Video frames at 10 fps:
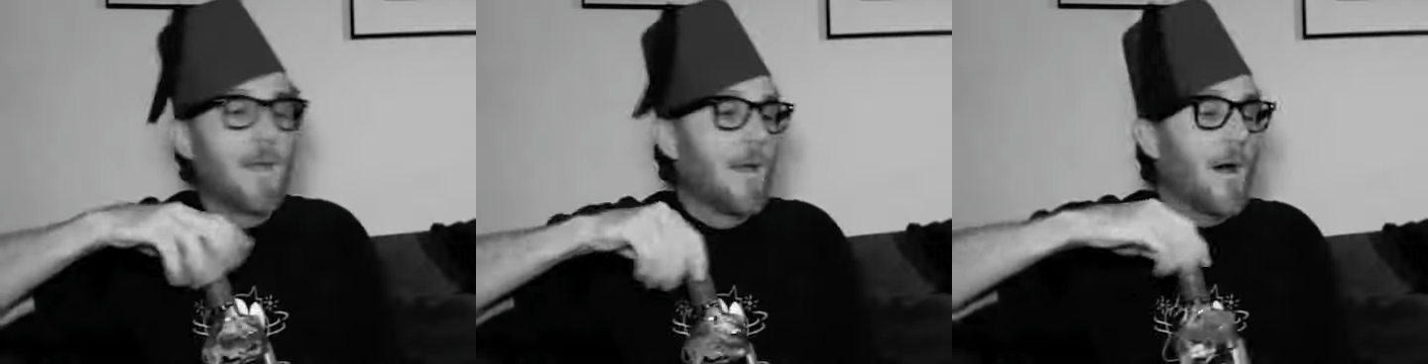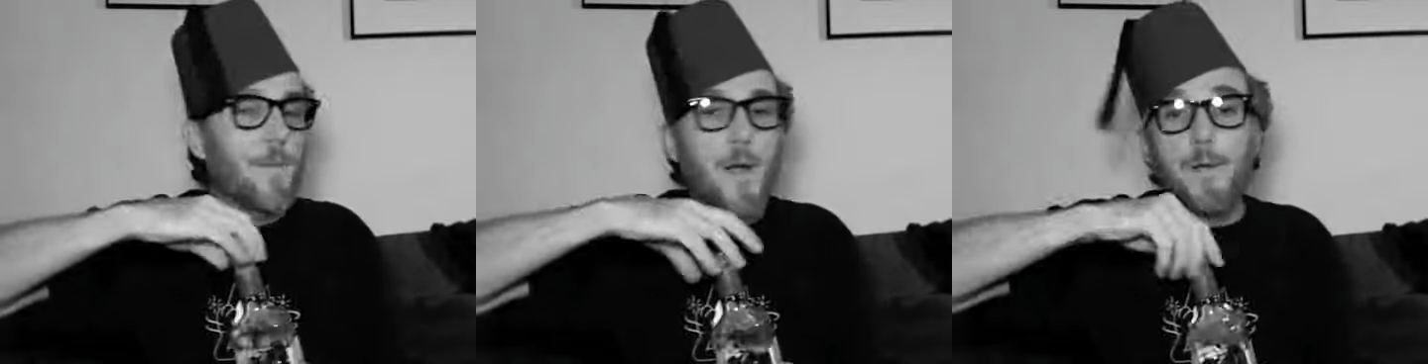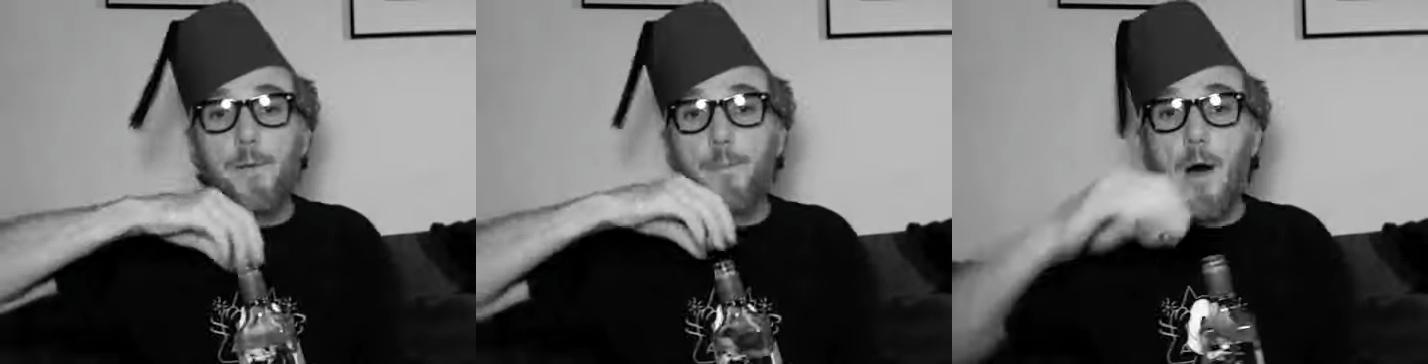I'm not
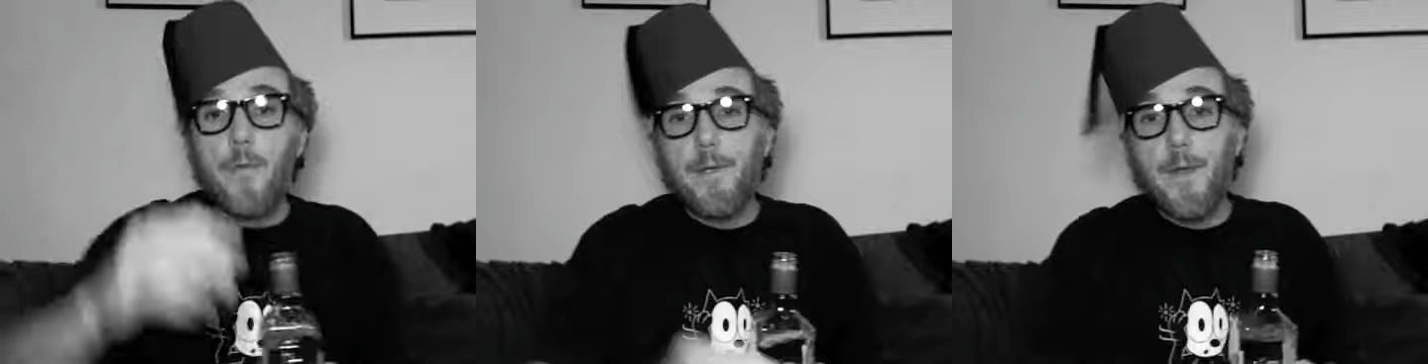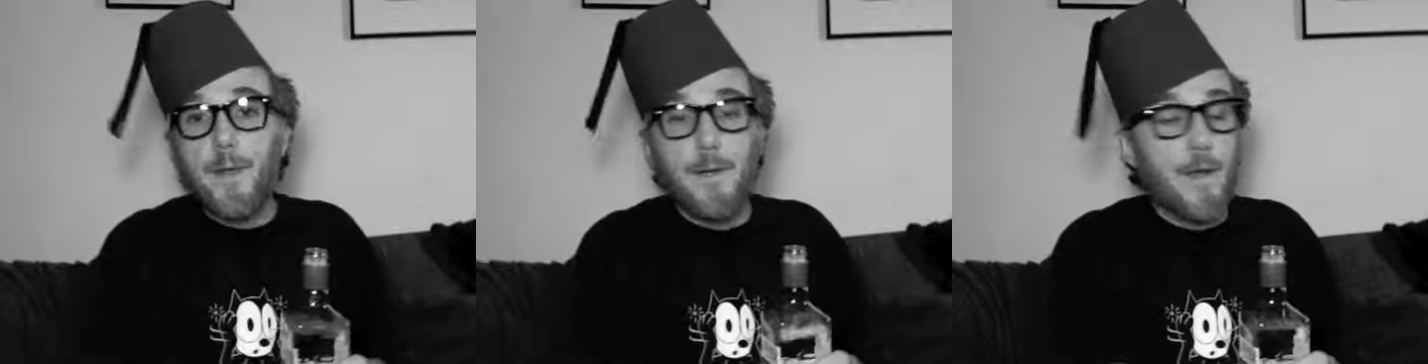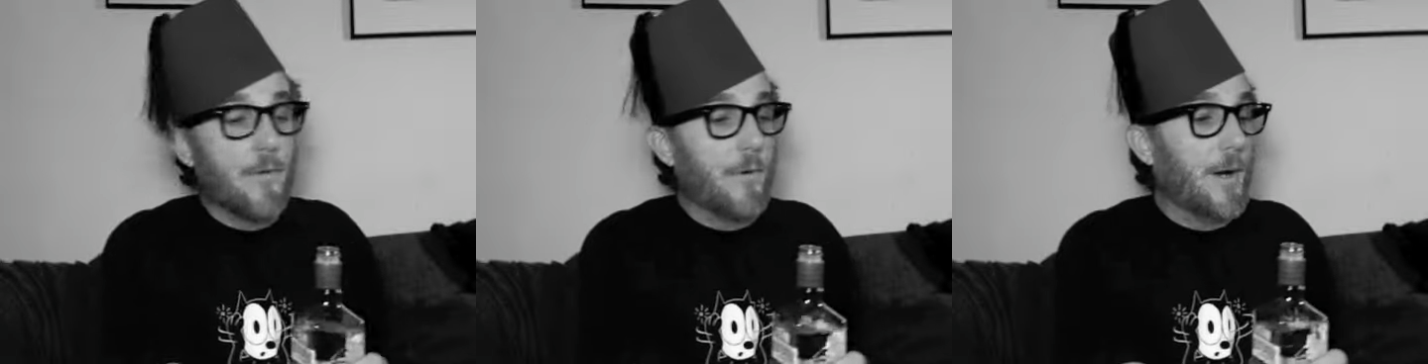going to bother getting
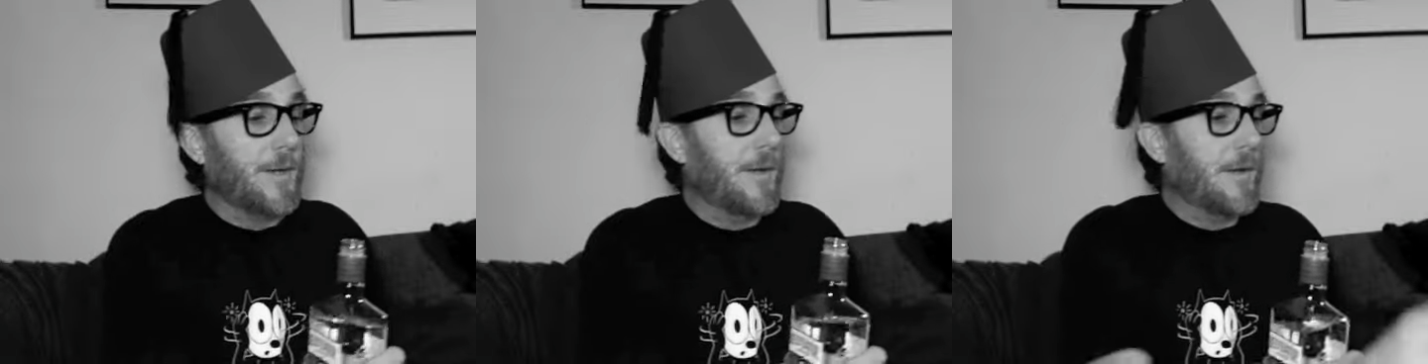another onion.